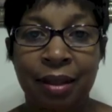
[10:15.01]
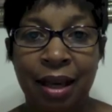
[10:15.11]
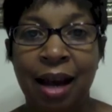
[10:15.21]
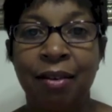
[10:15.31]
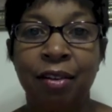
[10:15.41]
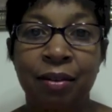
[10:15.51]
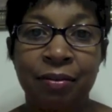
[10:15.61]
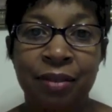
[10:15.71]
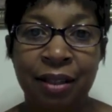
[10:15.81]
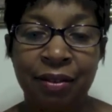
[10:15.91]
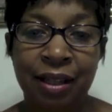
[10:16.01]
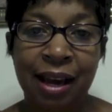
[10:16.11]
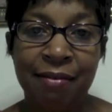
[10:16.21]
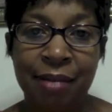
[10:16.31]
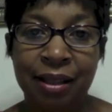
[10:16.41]
I will definitely
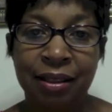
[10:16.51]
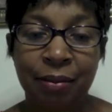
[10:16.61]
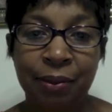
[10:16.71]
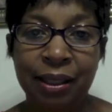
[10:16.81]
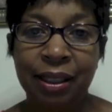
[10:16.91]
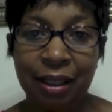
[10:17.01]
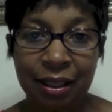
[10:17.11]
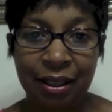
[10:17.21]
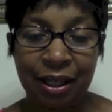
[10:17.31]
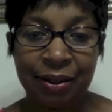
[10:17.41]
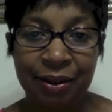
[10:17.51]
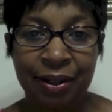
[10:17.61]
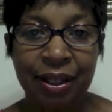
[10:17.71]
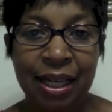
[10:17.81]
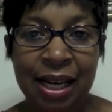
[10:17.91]
have mine completed in
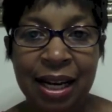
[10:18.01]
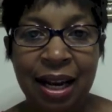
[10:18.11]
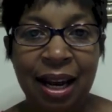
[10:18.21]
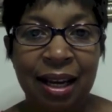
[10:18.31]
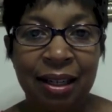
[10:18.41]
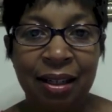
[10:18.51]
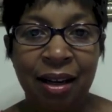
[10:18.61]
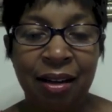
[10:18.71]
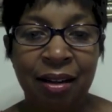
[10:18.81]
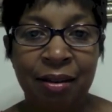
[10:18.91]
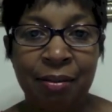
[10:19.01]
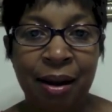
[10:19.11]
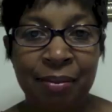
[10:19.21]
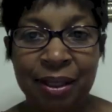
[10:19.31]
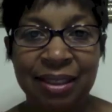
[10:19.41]
January, and
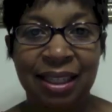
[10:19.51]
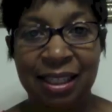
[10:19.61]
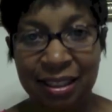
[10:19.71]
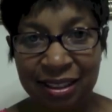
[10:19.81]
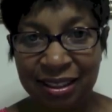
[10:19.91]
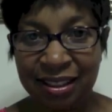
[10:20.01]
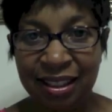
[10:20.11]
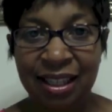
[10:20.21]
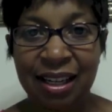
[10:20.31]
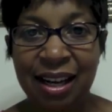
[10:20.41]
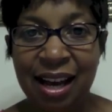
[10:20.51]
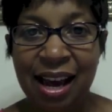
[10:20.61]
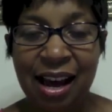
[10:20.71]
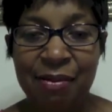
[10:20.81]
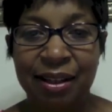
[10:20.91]
I'm excited to see
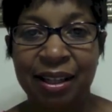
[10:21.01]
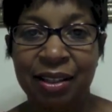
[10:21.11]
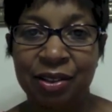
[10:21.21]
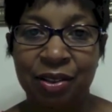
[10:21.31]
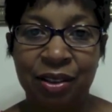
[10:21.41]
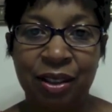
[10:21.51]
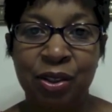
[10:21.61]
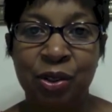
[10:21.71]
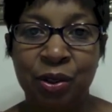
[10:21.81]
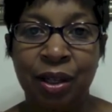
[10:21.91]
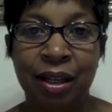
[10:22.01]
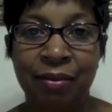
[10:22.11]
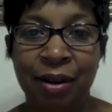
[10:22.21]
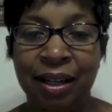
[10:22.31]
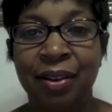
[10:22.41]
how my kids are going to enjoy it.
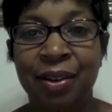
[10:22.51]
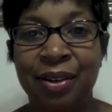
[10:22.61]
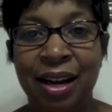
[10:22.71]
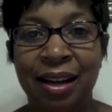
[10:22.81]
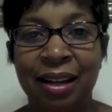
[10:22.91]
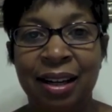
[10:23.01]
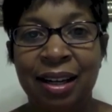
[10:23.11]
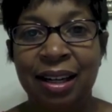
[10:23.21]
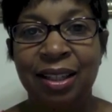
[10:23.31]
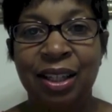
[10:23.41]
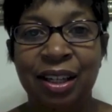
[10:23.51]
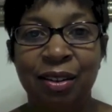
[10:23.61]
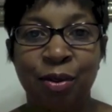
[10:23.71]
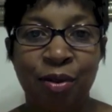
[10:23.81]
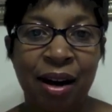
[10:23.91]
Right now, they're not good at
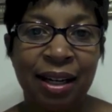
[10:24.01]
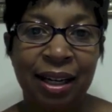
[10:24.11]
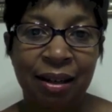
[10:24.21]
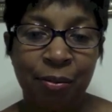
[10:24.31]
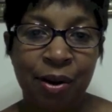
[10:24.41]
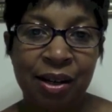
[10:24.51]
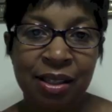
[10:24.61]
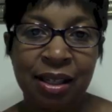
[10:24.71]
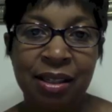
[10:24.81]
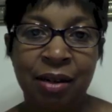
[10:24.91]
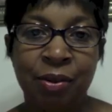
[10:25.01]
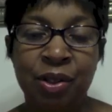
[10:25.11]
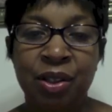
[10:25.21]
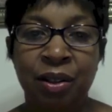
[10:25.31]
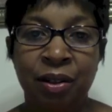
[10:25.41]
the writing process, and we're
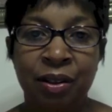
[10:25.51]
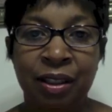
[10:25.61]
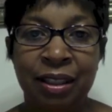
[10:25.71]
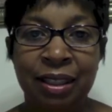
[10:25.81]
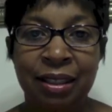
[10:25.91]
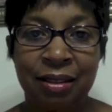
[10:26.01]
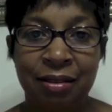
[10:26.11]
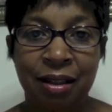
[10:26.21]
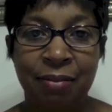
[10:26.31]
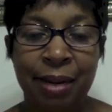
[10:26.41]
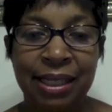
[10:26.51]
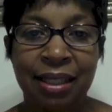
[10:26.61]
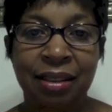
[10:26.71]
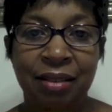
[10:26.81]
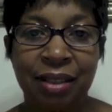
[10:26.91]
still learning the
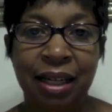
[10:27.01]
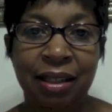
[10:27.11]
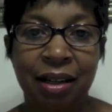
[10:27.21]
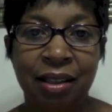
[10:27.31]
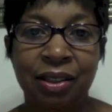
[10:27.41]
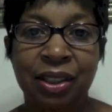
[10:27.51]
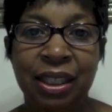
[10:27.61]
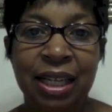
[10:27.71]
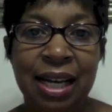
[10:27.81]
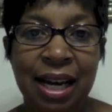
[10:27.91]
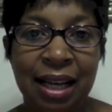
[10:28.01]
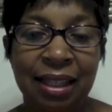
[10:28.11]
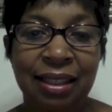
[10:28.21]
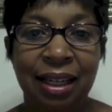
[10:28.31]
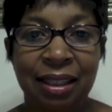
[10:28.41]
basics of technology and the
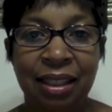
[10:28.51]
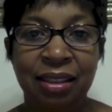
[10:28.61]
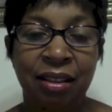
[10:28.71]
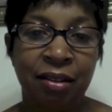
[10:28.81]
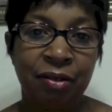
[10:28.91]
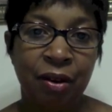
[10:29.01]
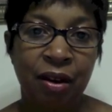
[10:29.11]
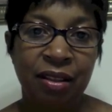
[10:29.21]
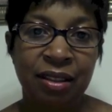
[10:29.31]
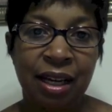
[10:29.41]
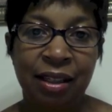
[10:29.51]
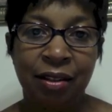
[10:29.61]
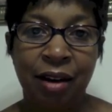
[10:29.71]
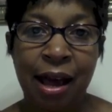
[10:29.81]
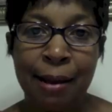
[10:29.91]
techniques of signing
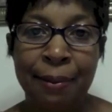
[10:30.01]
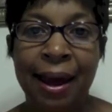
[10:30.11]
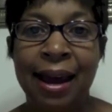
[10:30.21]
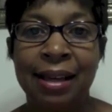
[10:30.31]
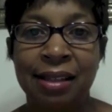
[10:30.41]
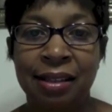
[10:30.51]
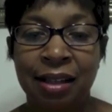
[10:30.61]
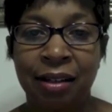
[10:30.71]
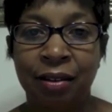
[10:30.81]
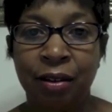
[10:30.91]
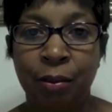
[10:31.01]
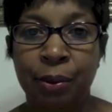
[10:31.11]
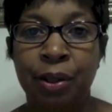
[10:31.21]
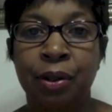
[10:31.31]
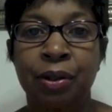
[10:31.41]
on iPads and signing on
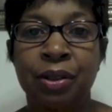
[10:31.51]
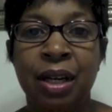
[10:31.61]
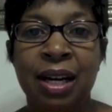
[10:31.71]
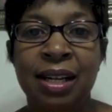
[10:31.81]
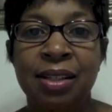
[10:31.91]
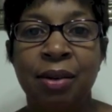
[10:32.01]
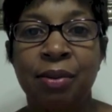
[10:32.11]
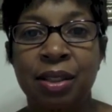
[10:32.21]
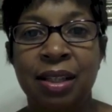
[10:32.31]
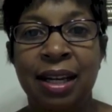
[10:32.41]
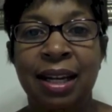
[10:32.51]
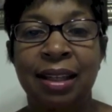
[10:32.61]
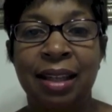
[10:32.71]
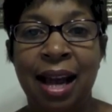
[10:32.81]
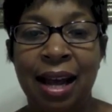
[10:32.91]
computers. So once they
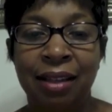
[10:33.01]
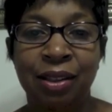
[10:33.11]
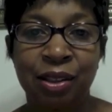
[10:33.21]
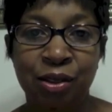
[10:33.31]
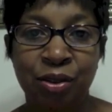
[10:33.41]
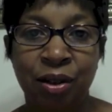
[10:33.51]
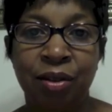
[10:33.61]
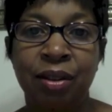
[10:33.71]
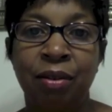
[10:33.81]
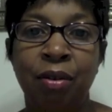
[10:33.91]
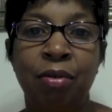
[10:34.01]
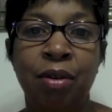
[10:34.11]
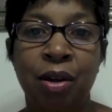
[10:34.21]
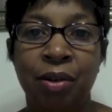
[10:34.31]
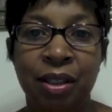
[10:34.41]
get that under control, then we will
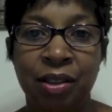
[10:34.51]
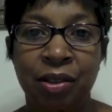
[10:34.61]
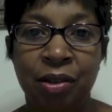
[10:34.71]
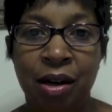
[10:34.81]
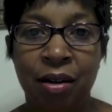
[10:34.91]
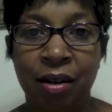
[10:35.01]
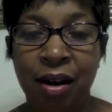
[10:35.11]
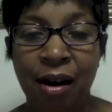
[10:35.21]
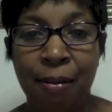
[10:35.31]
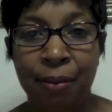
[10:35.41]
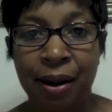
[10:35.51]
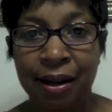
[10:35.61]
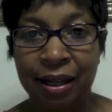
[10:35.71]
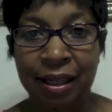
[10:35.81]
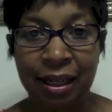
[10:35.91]
go into our
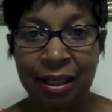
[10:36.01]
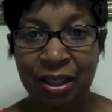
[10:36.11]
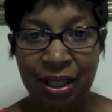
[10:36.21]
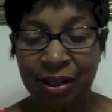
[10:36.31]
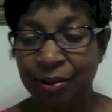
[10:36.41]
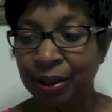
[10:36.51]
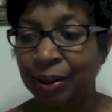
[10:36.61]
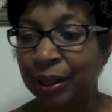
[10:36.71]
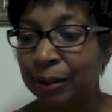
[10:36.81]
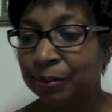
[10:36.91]
blogging in January.